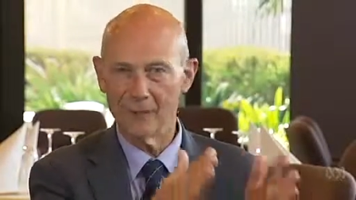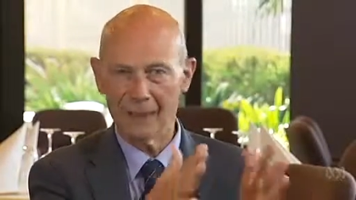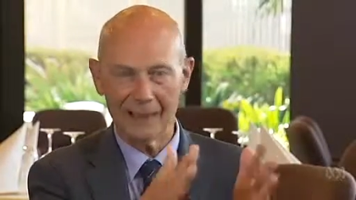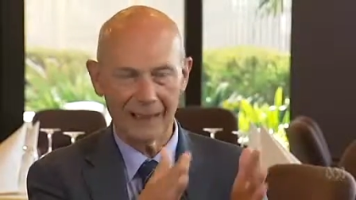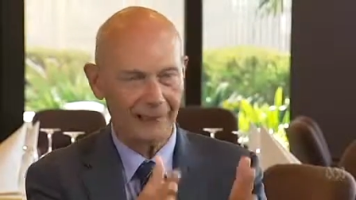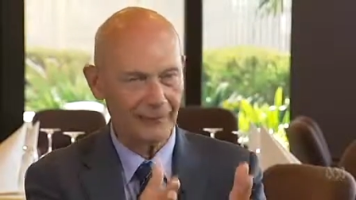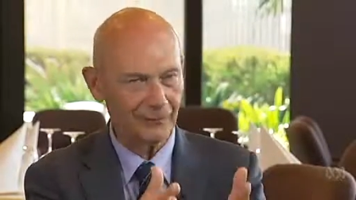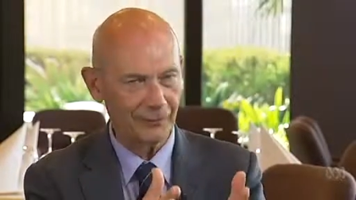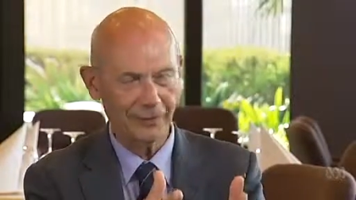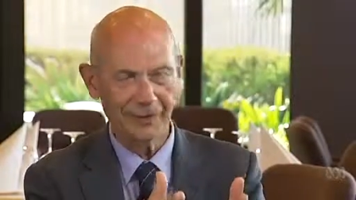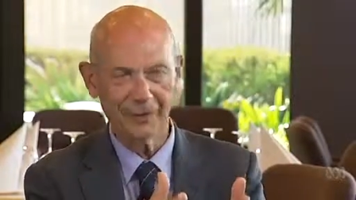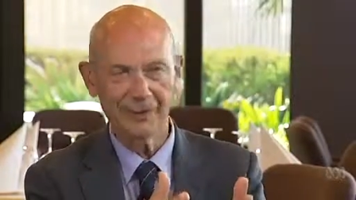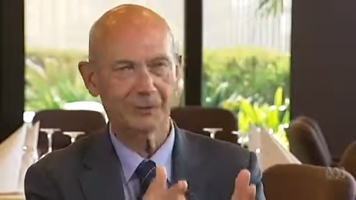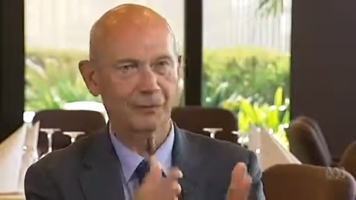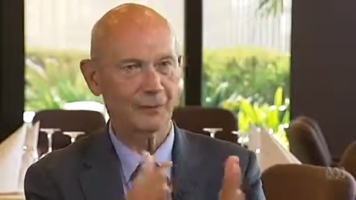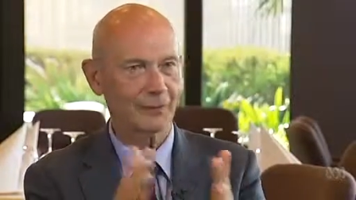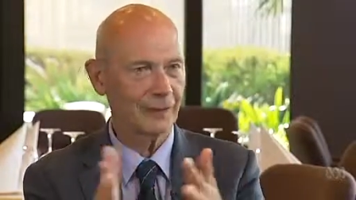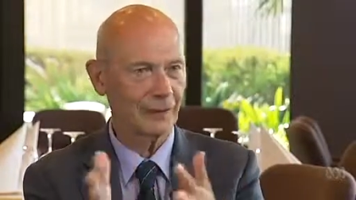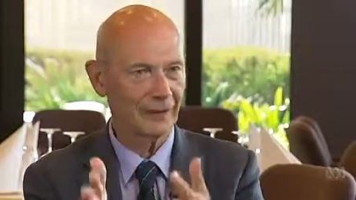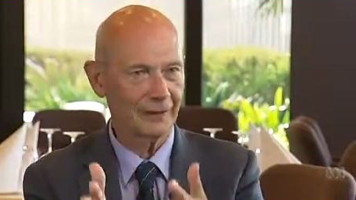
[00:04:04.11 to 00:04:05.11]
bilaterally,
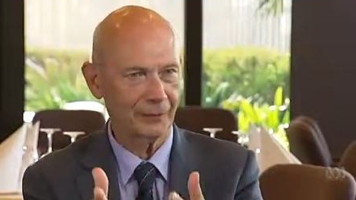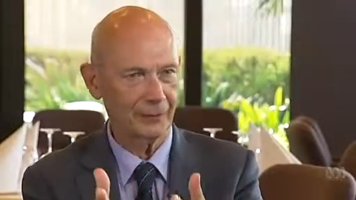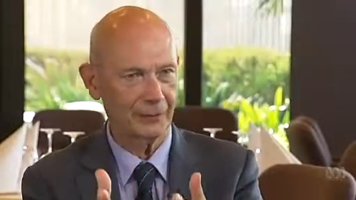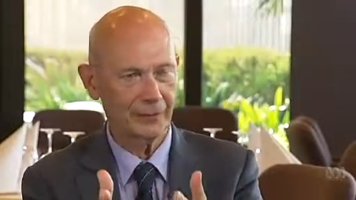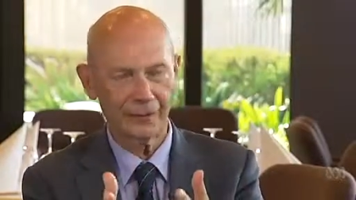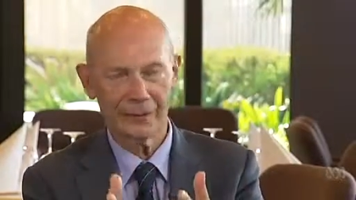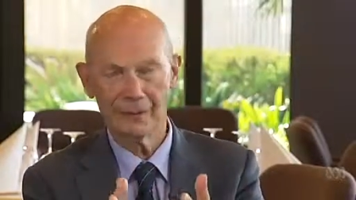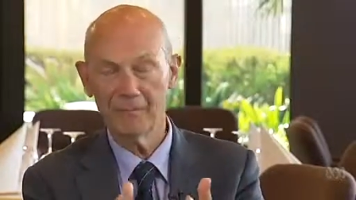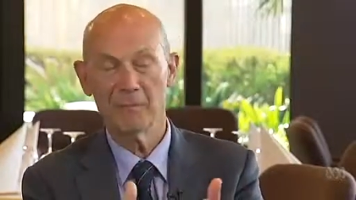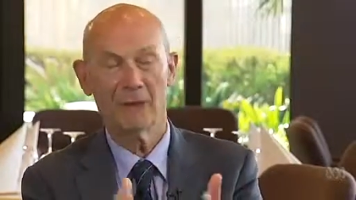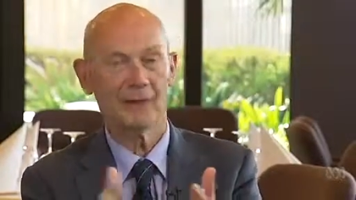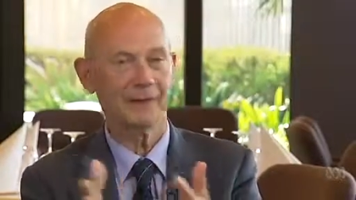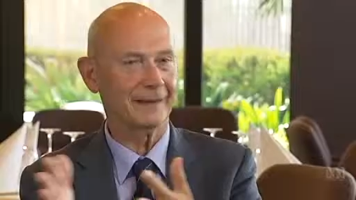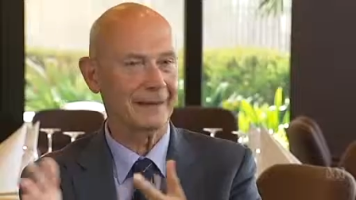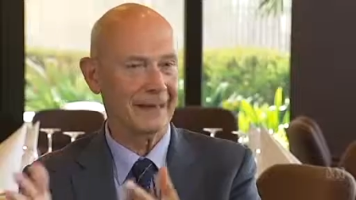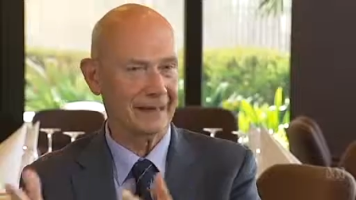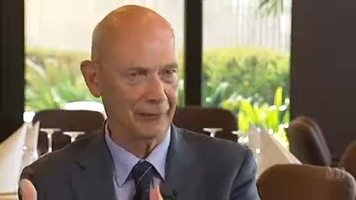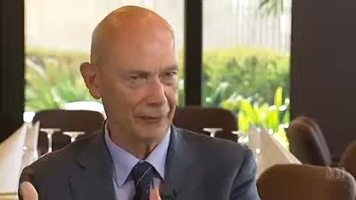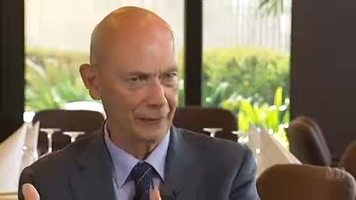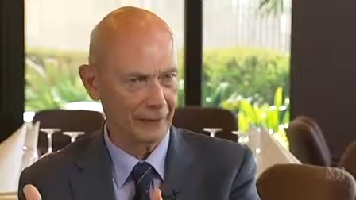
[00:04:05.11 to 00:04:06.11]
plurilaterally,
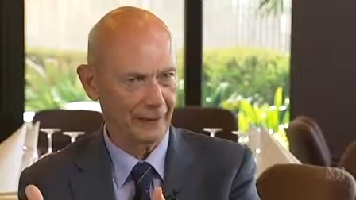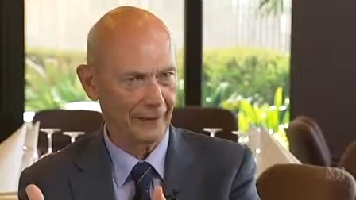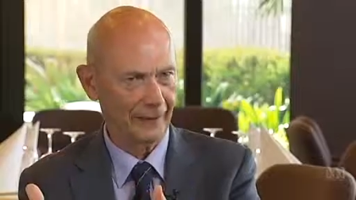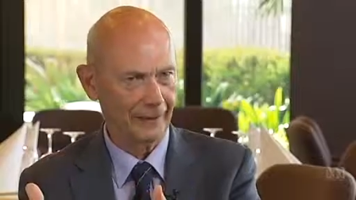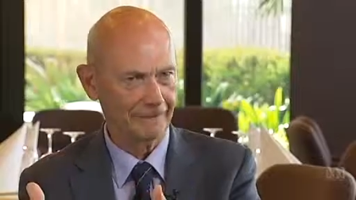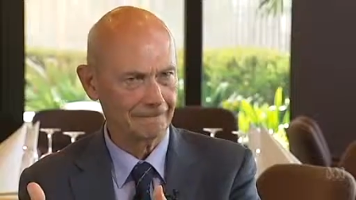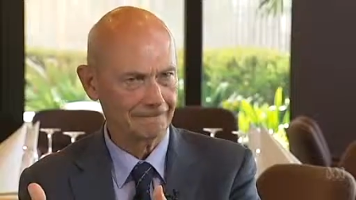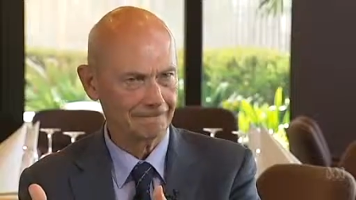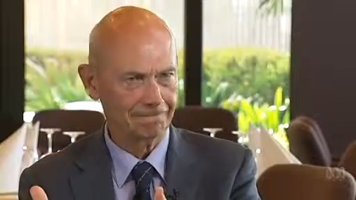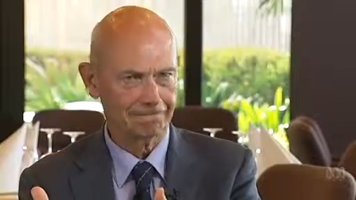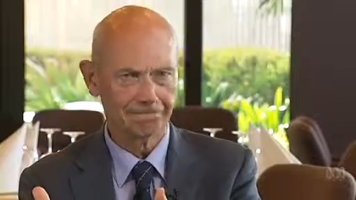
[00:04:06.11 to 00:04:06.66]
multilaterally,